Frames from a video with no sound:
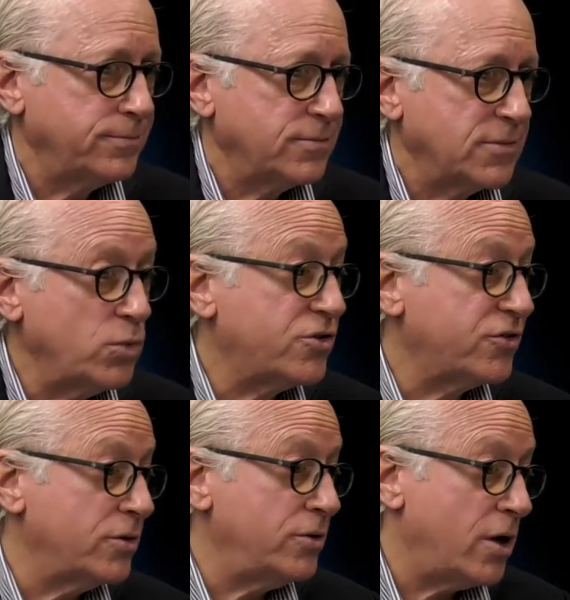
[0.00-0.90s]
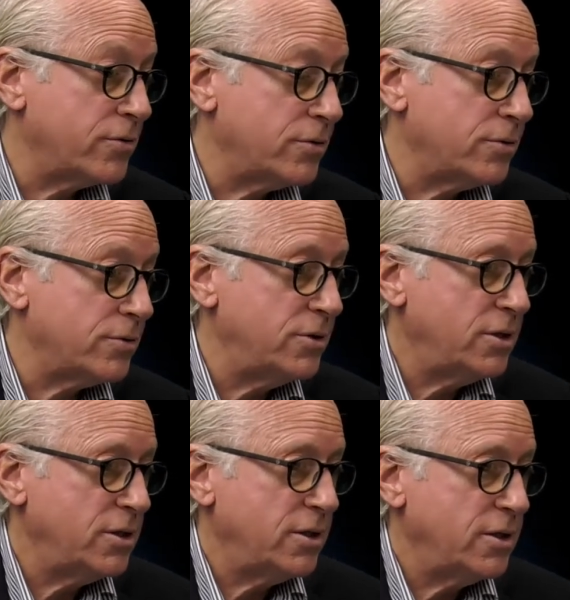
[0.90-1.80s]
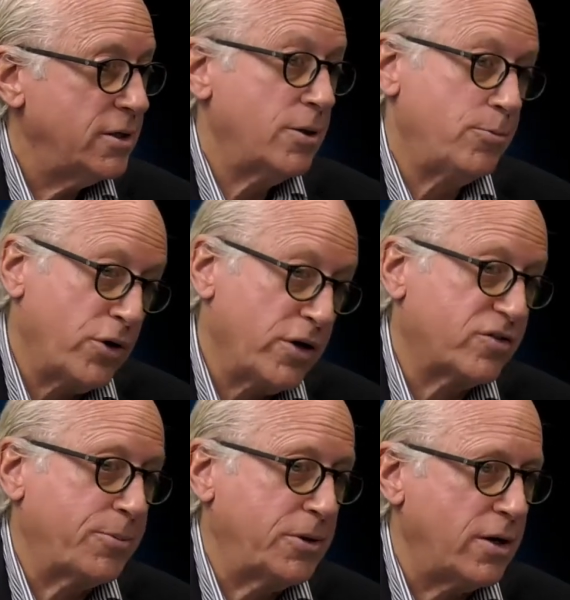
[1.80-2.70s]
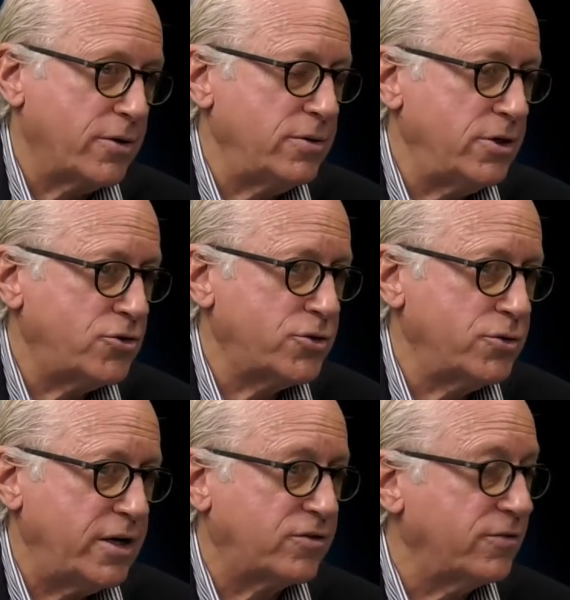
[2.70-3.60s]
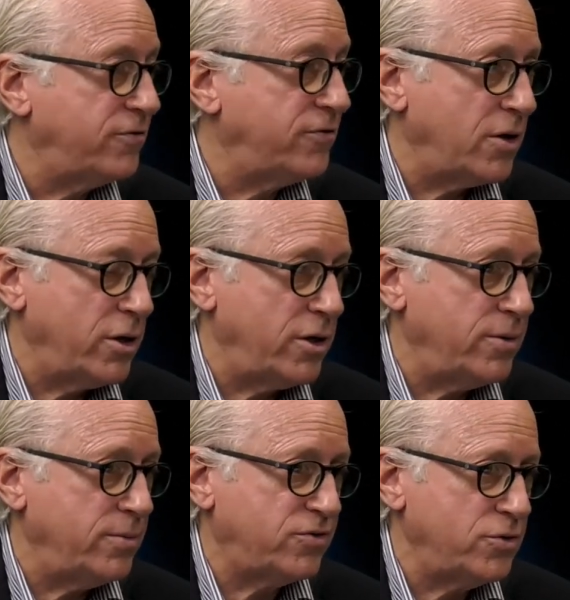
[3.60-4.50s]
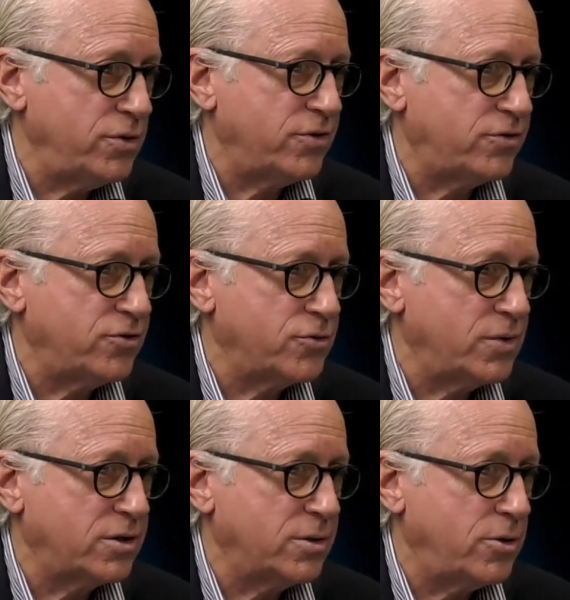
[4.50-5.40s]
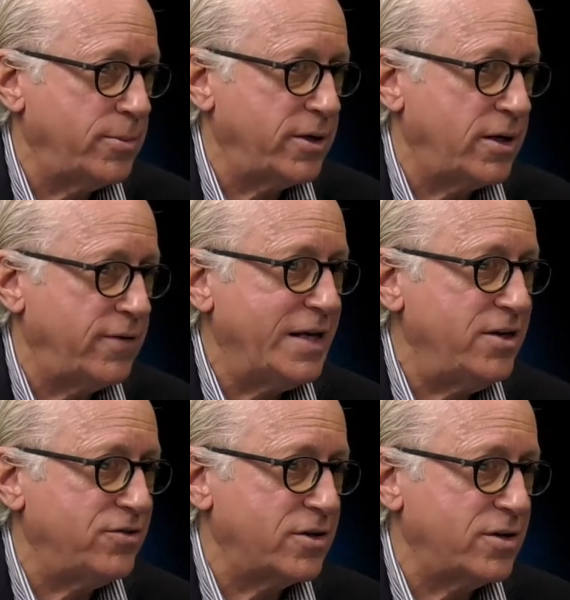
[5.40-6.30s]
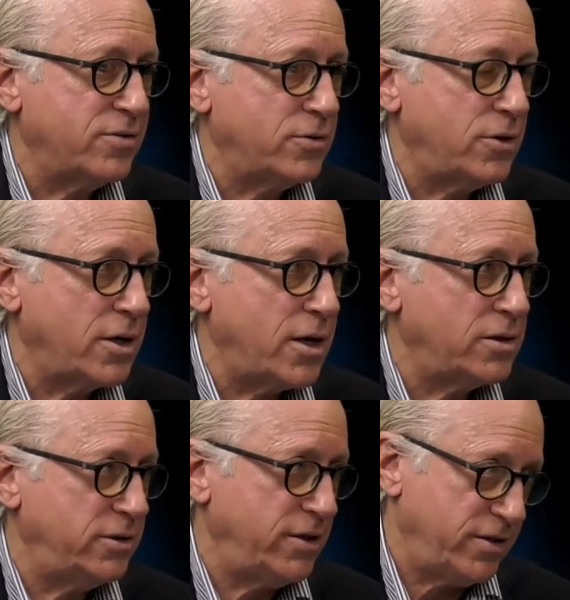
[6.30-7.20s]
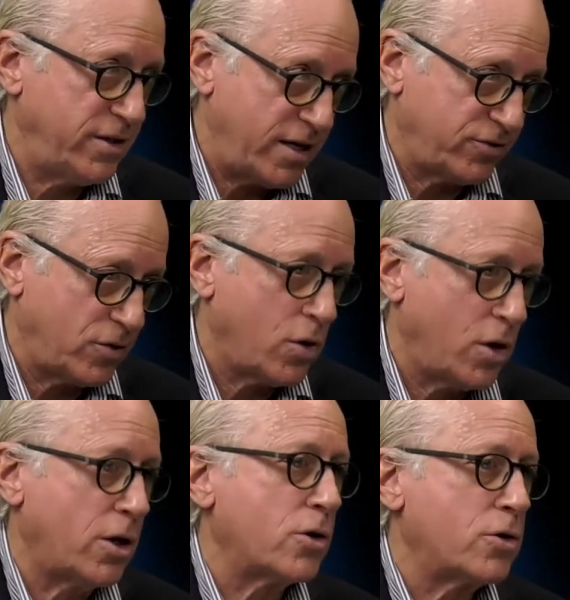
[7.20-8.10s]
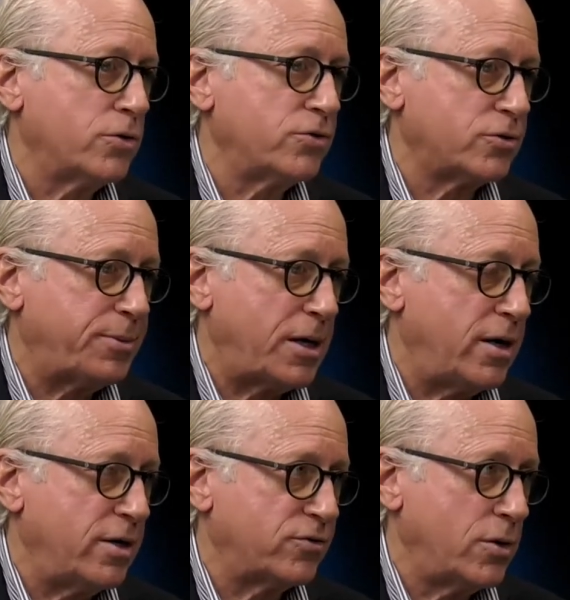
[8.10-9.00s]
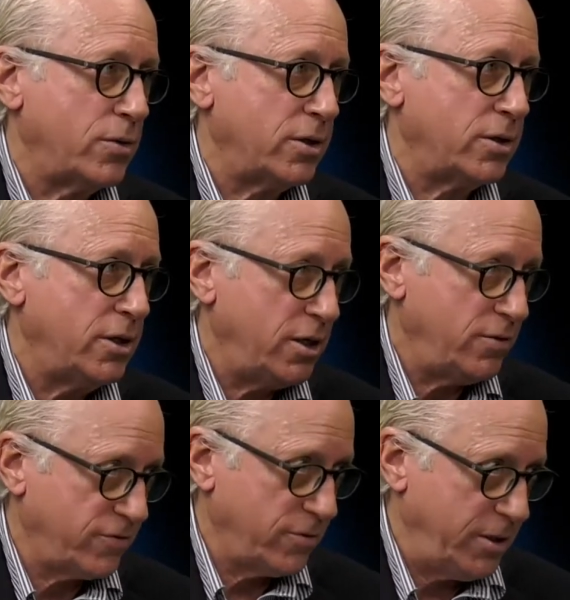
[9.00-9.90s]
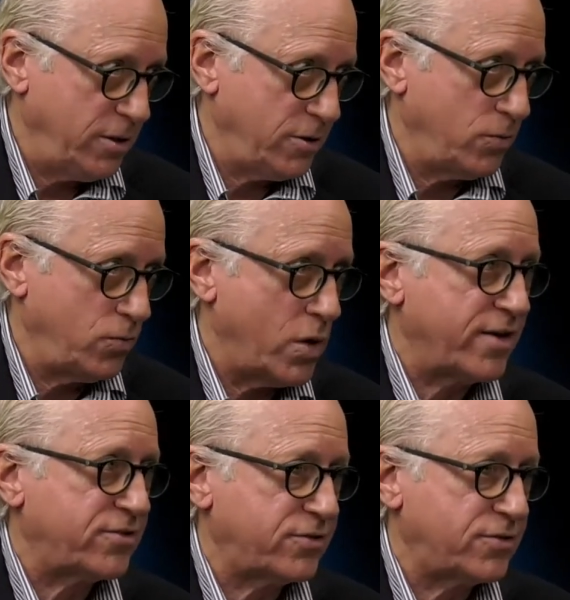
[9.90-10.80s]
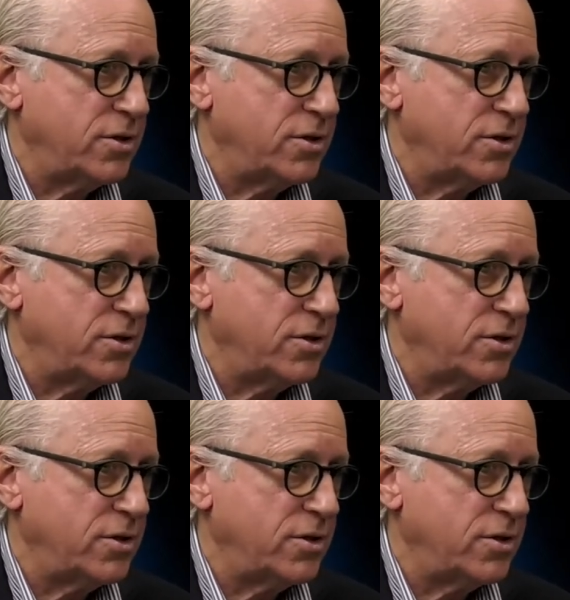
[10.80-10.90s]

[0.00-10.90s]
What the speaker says: which is brings up another issue that's a very serious issue at the moment on the east end of Long Island, and that is all our coastal ponds going from here west